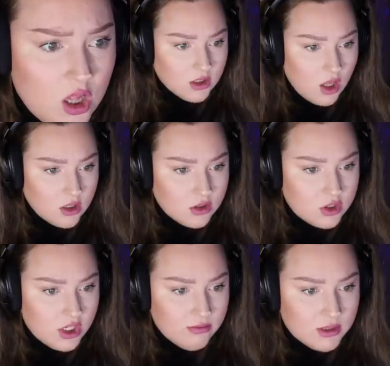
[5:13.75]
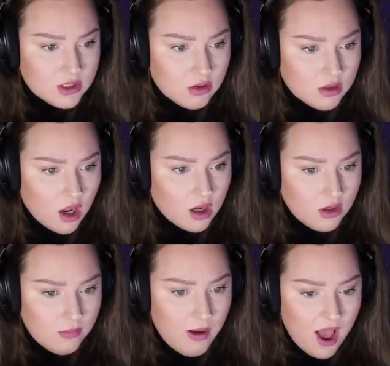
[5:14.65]
Unlock new achievements to unlock a
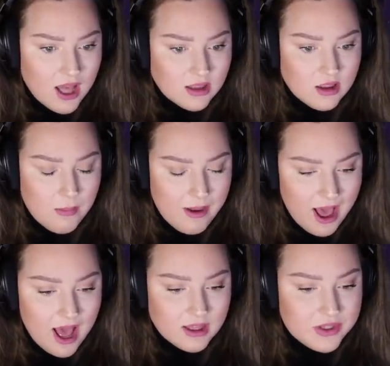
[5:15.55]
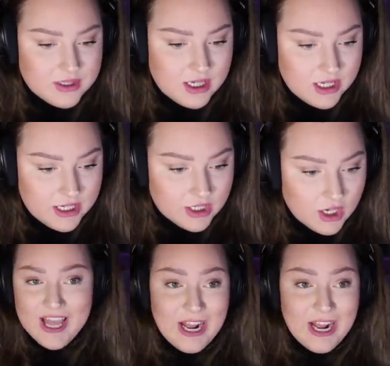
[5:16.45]
new path and the path is here.